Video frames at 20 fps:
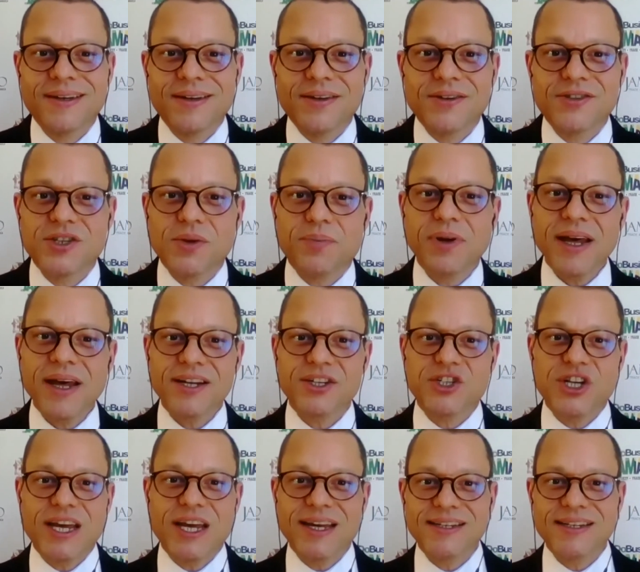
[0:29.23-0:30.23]
Supply
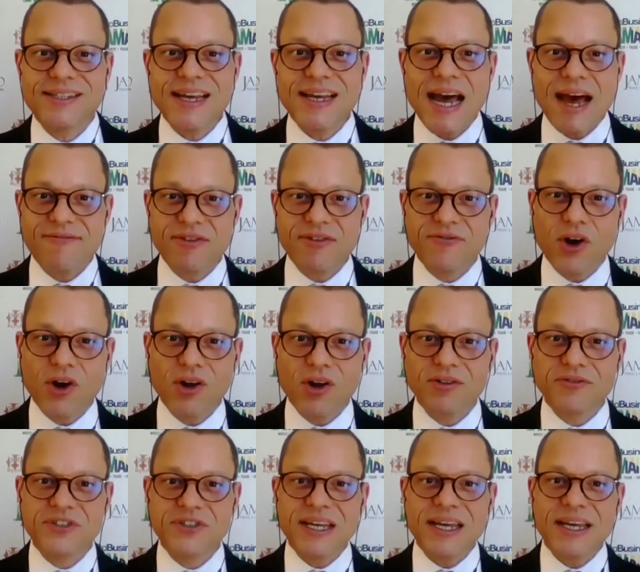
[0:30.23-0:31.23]
chains have
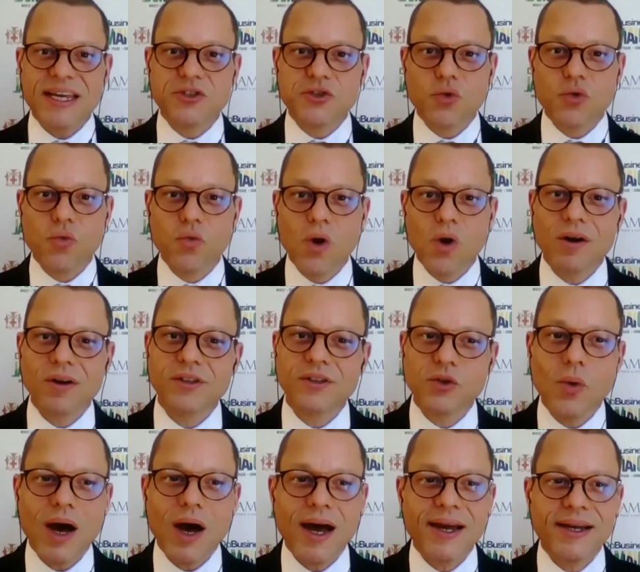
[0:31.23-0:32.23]
evolved into
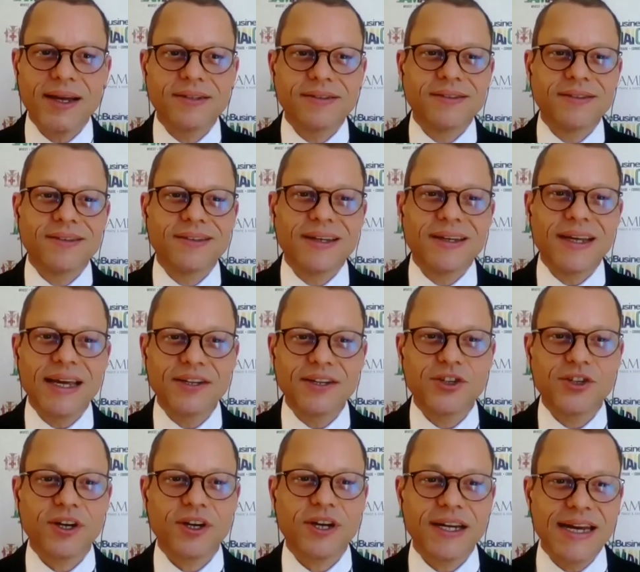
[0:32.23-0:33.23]
worldwide,
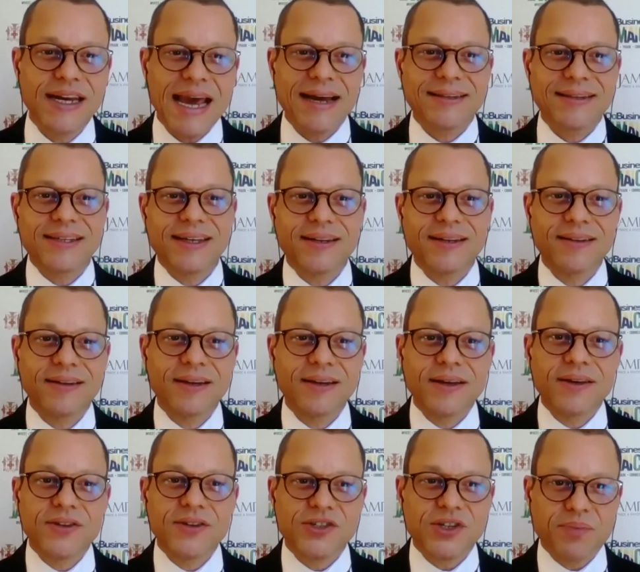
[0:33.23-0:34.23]
interconnected
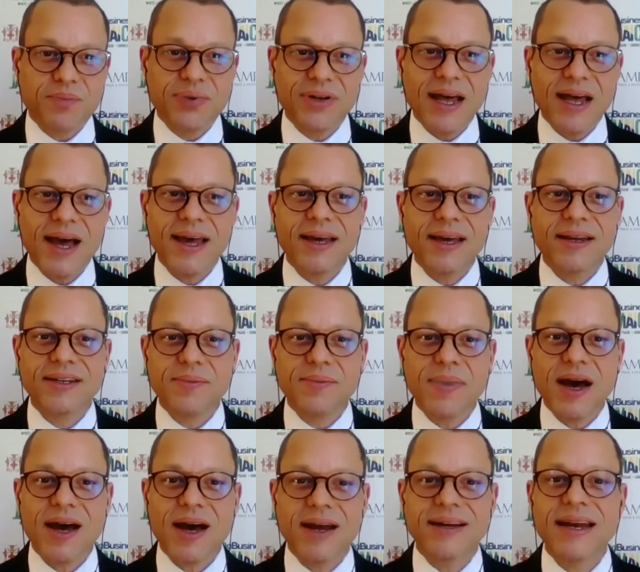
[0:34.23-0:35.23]
supply and
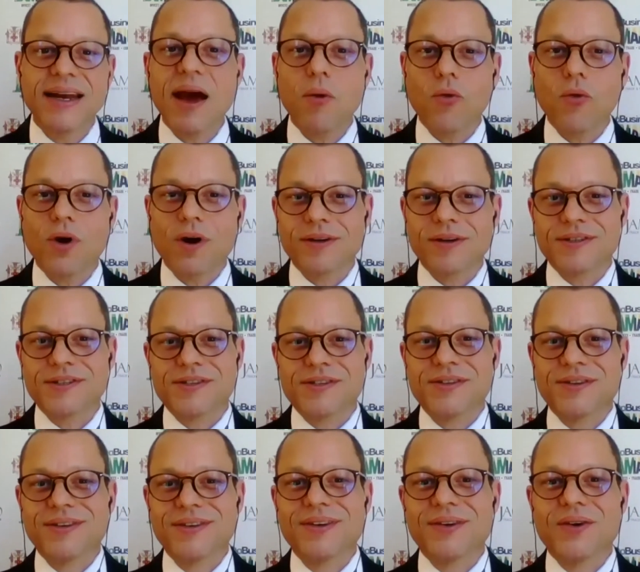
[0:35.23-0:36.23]
demand networks
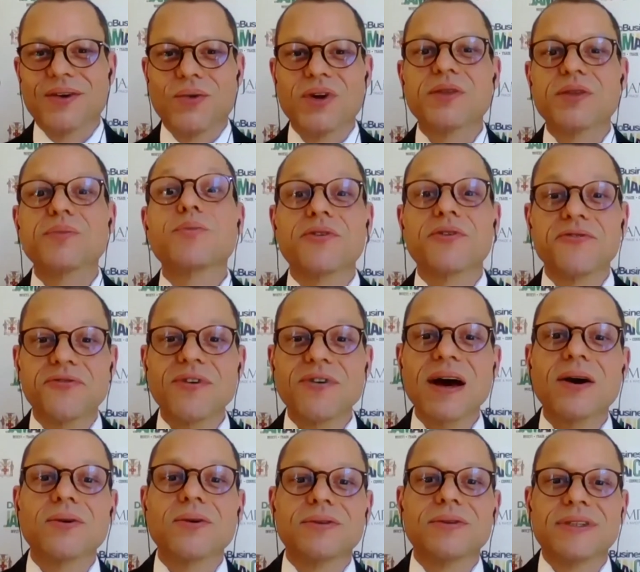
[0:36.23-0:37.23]
with
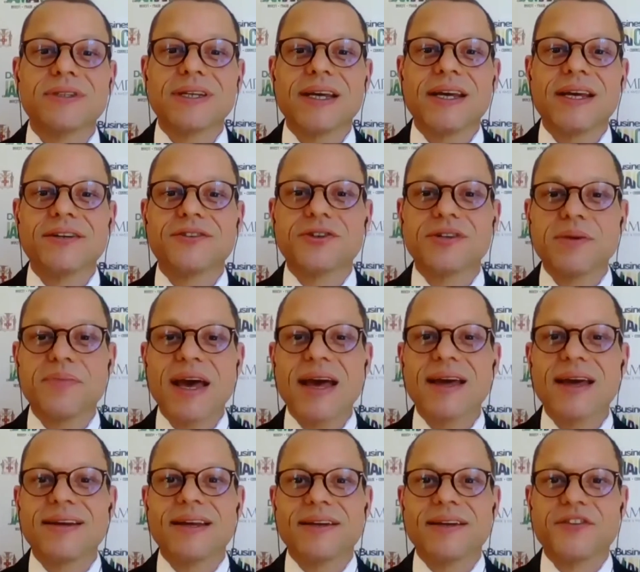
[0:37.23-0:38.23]
profound
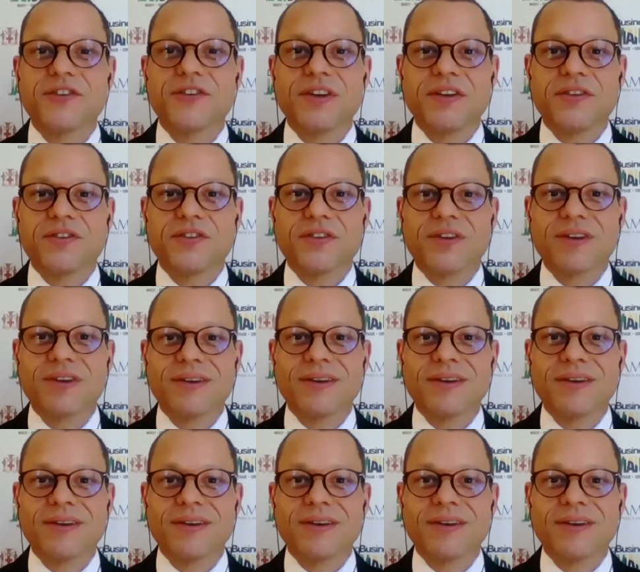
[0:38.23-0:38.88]
interdependencies,